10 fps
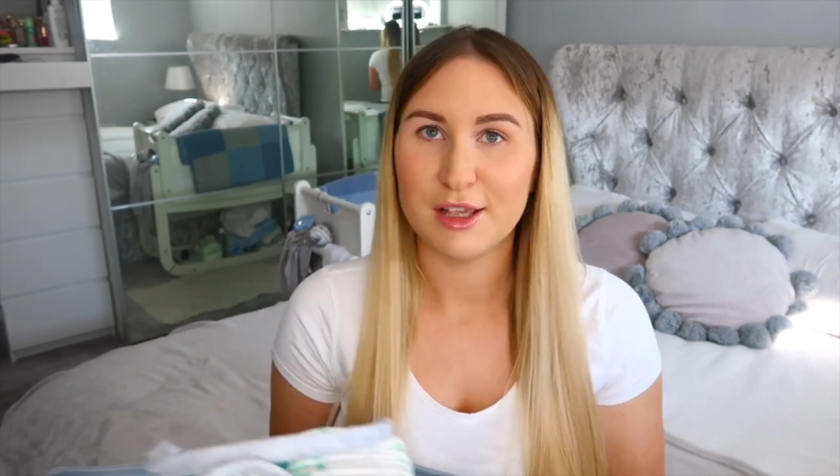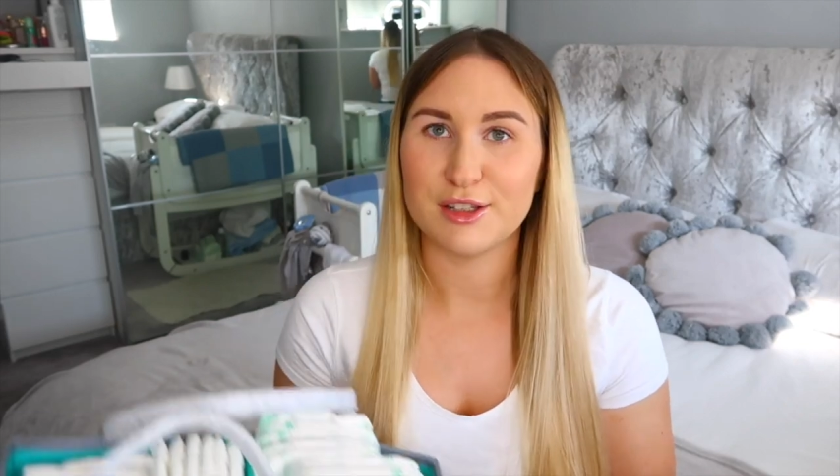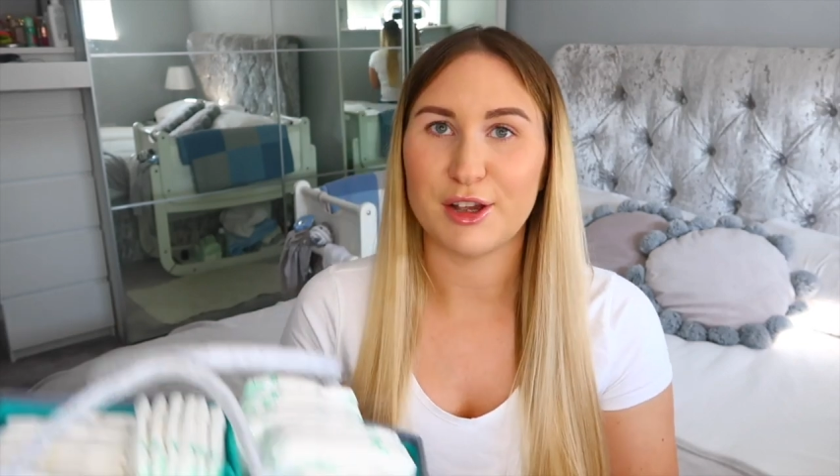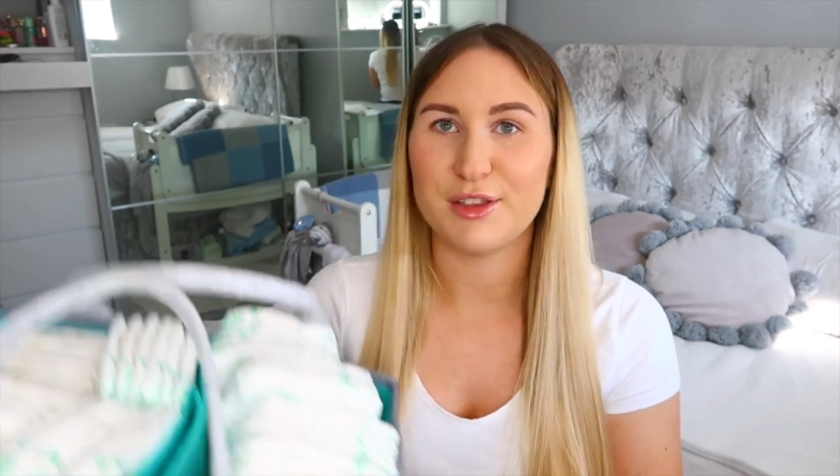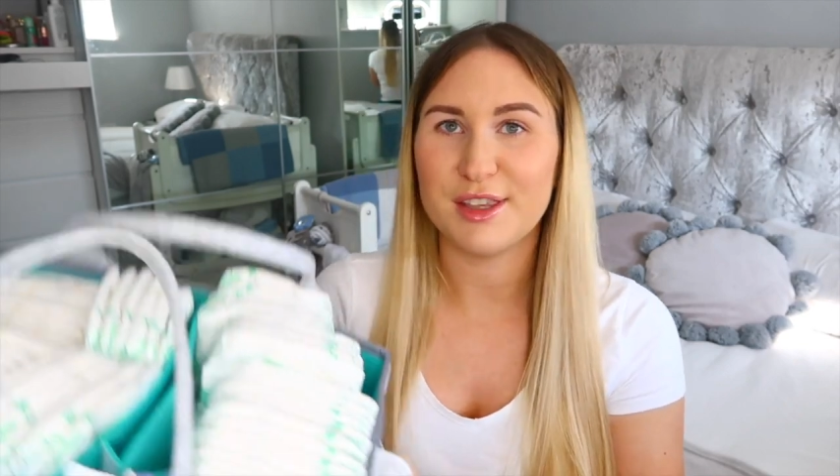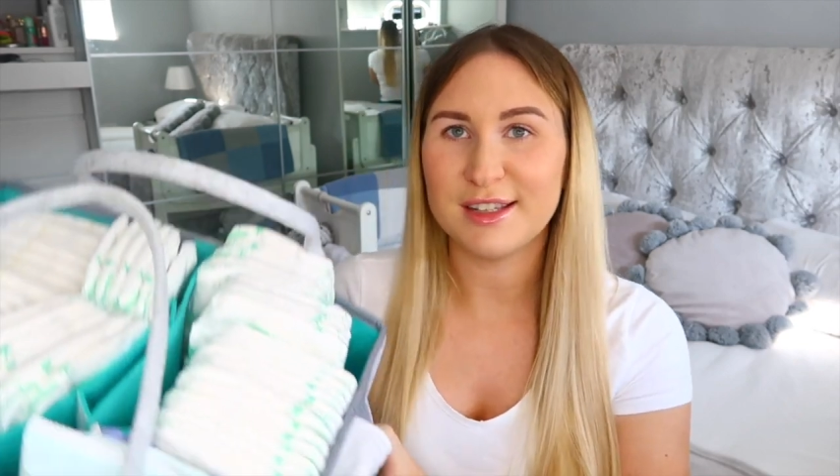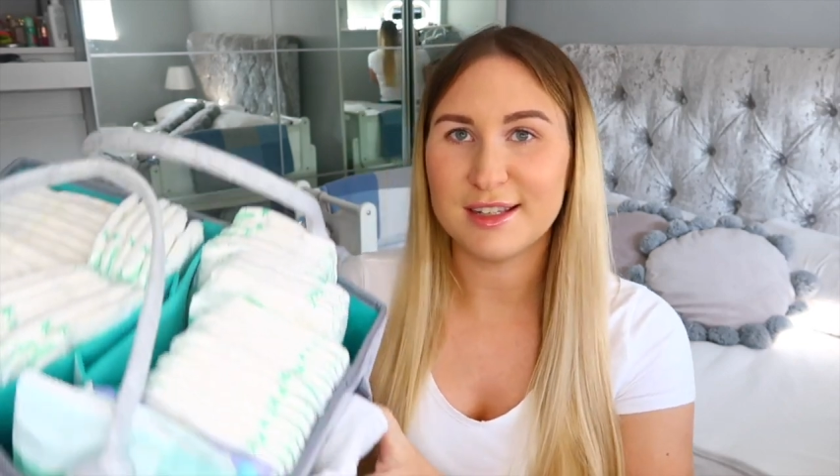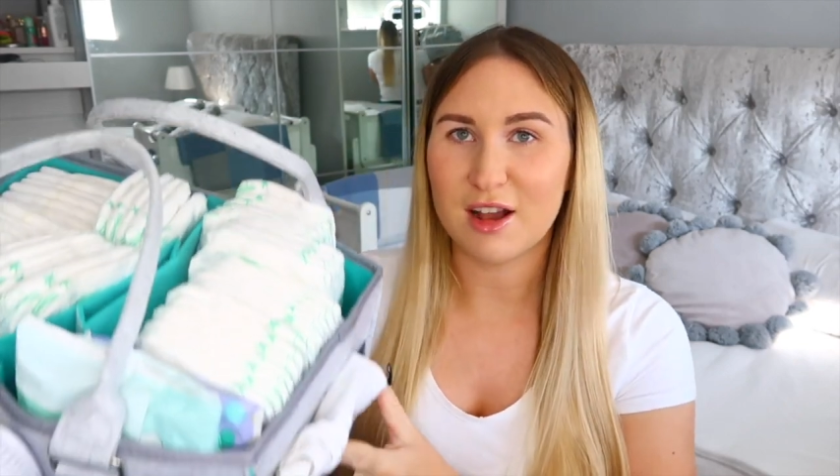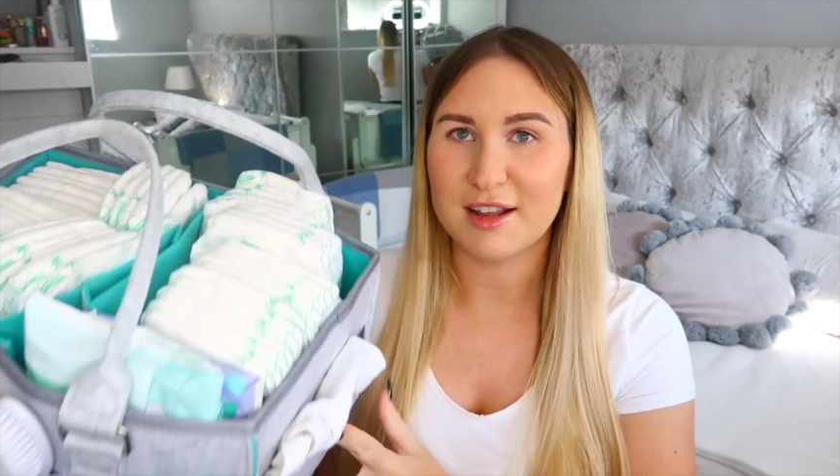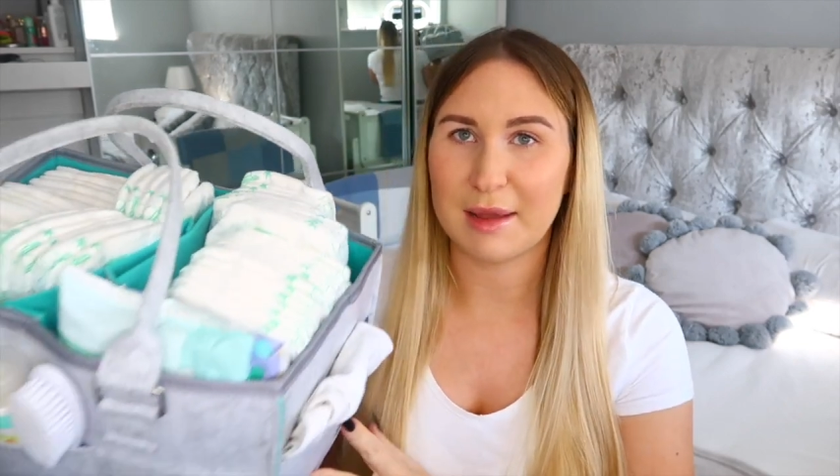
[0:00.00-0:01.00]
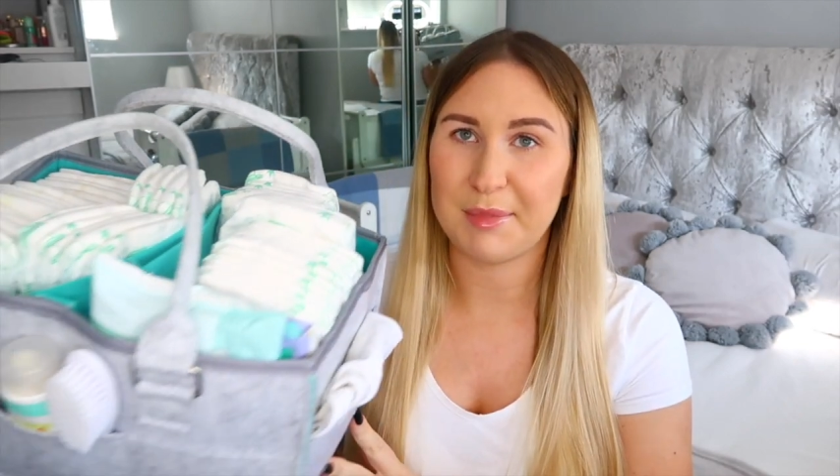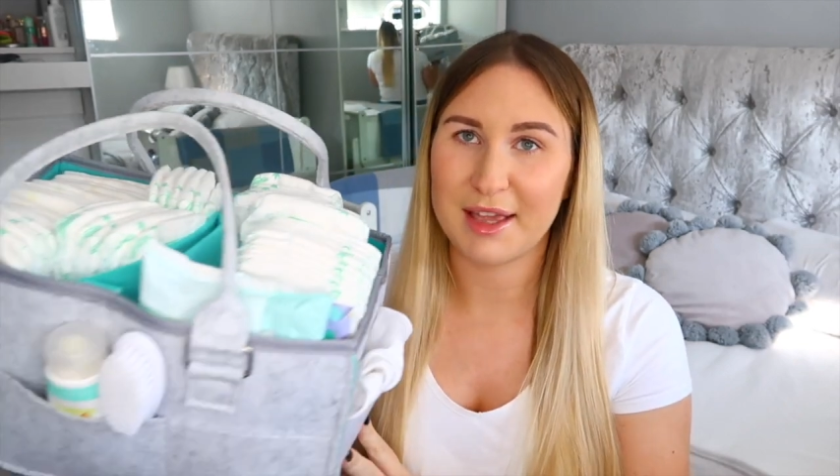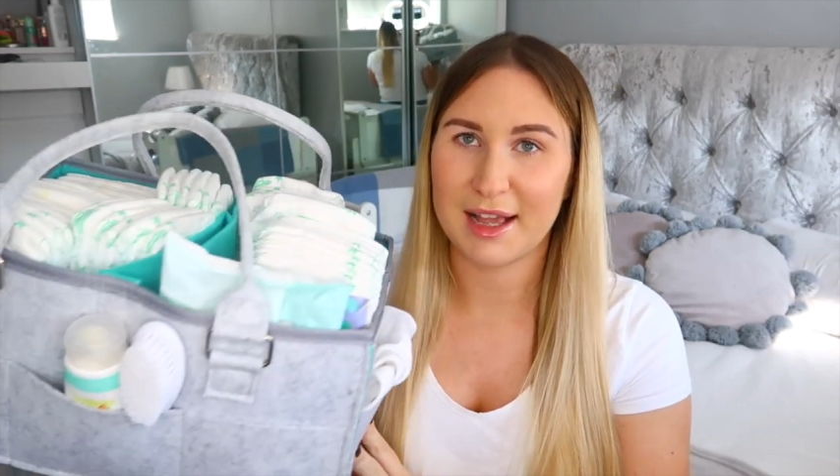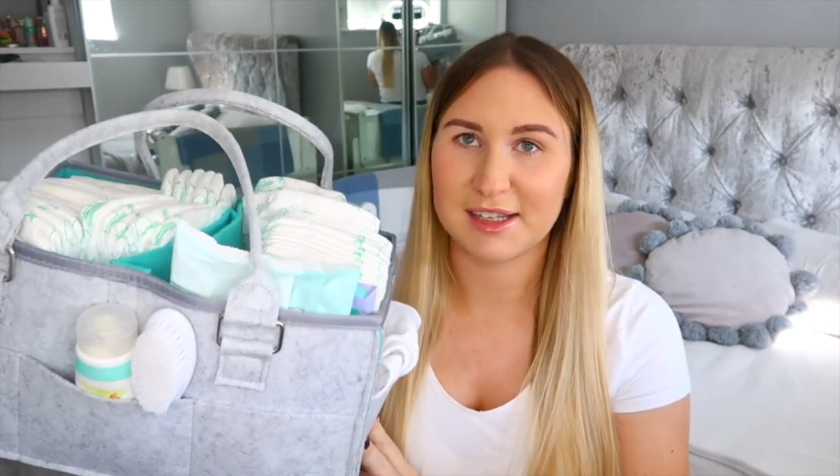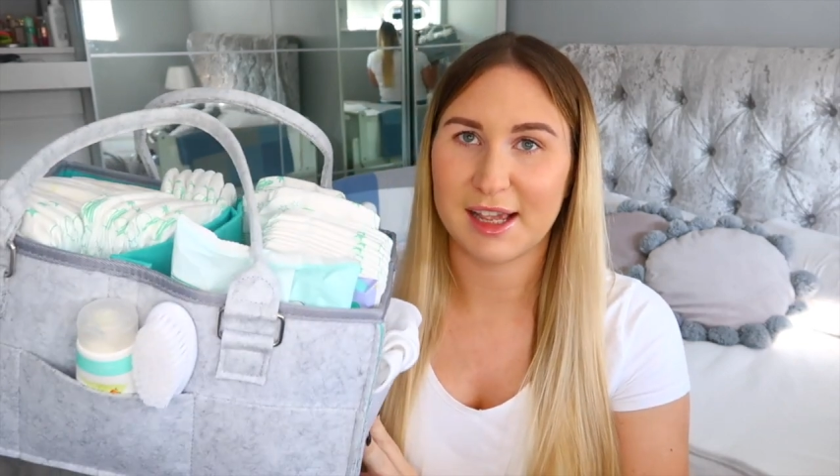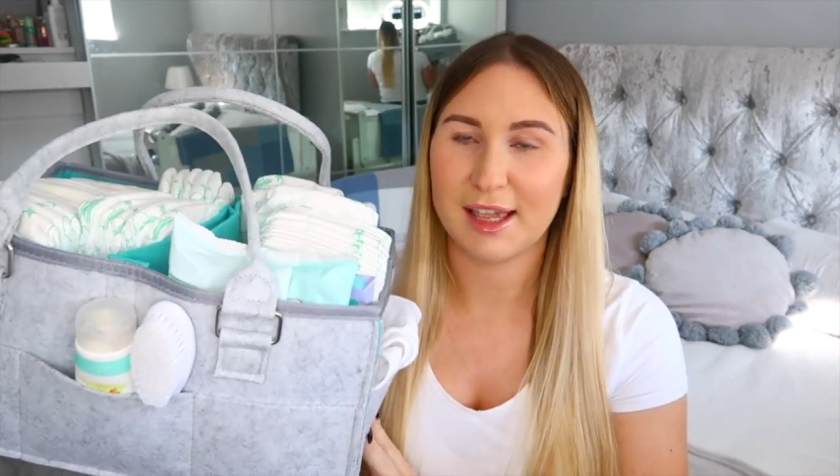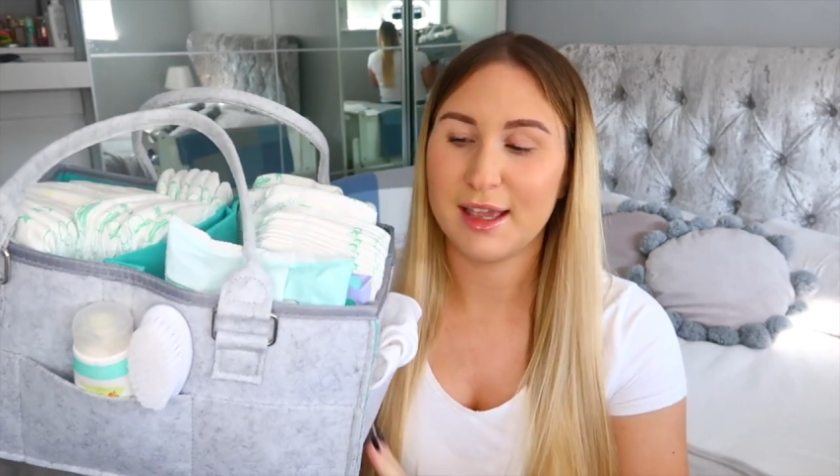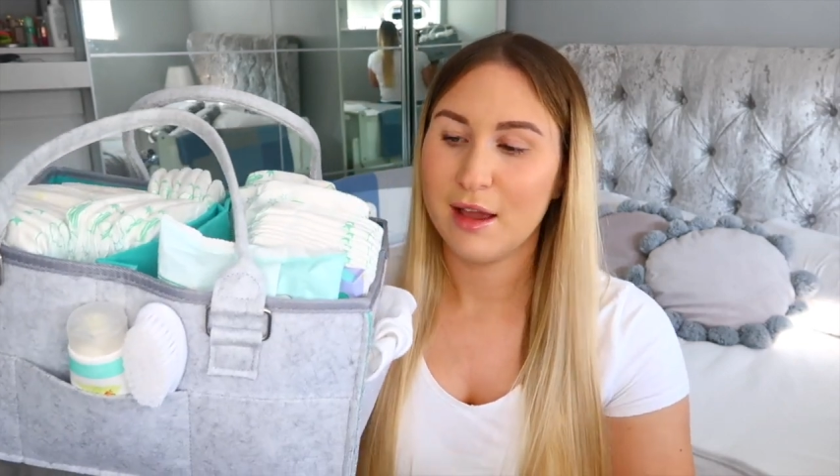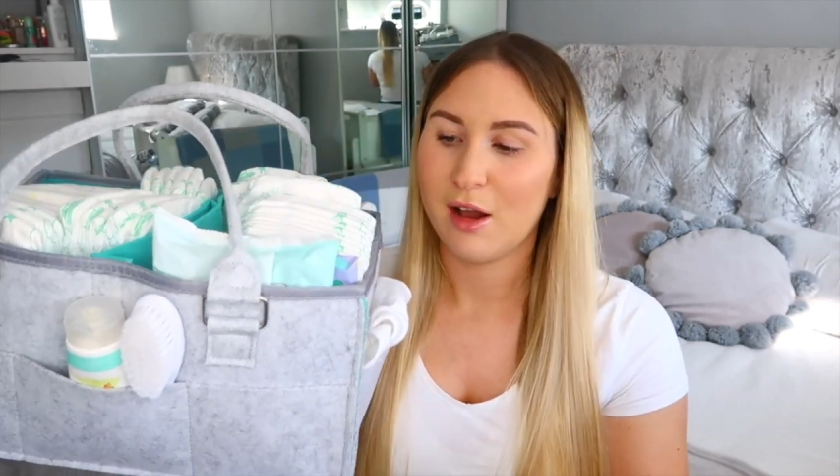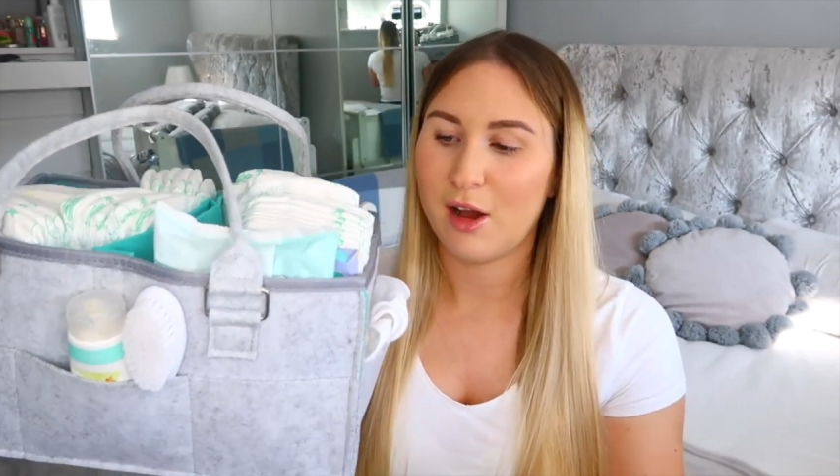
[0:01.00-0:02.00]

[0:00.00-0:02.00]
So this is our nappy caddy.